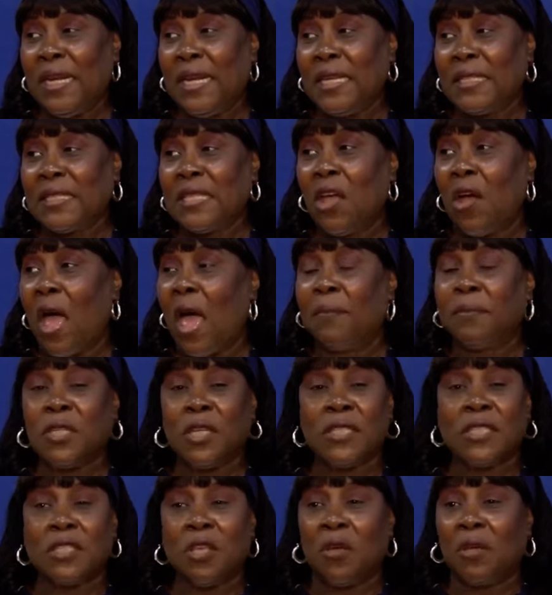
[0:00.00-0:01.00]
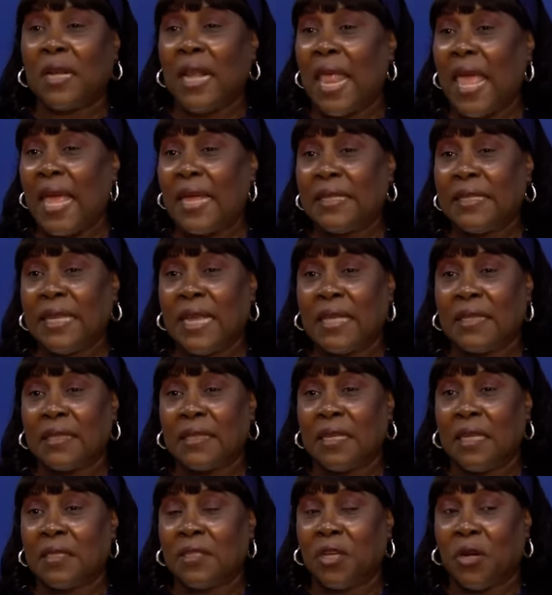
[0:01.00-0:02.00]
is now. I'm just so glad that
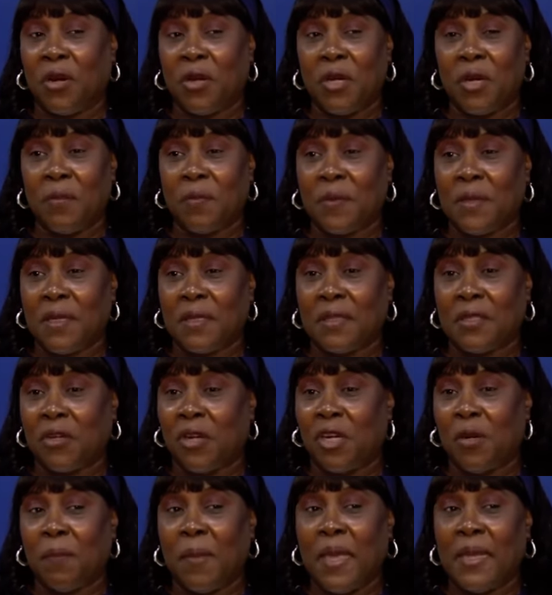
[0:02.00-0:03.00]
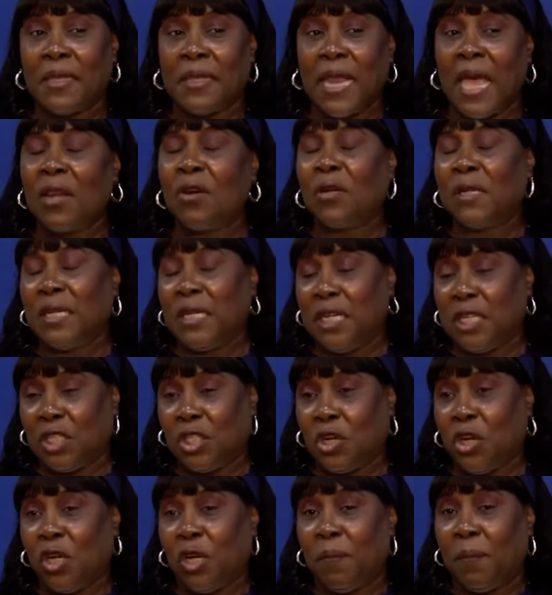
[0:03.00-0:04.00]
the turn the tournament, not only the
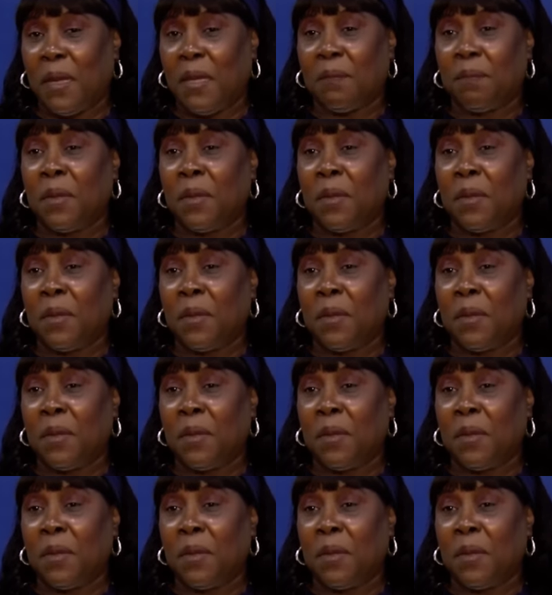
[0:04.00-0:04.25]
tournament,